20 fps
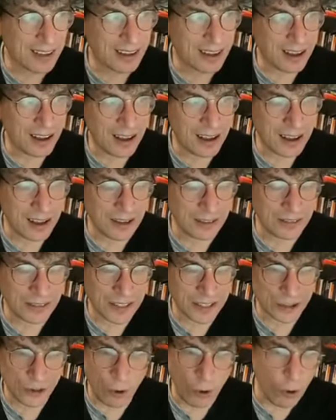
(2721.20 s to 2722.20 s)
uh,
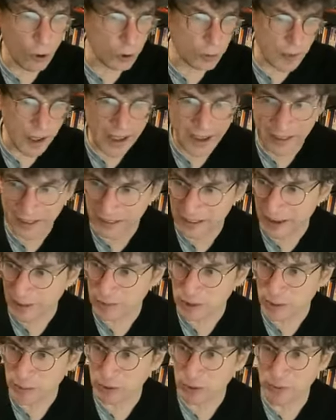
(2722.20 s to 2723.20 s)
this old man
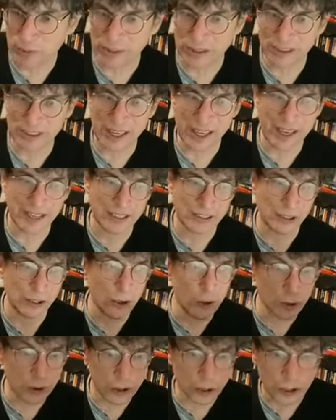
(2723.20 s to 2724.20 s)
comes up to him and says,
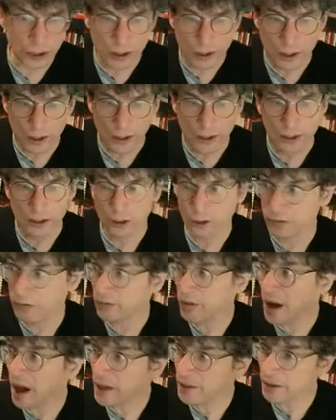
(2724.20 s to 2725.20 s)
Luke, your
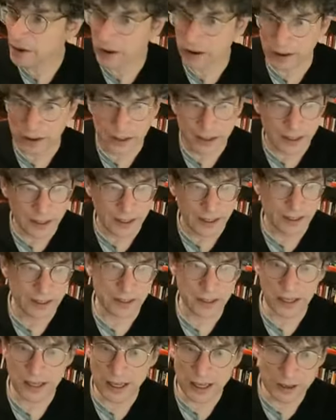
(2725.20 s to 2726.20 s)
father
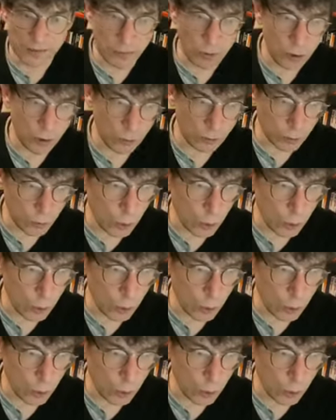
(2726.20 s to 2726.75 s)
is the evil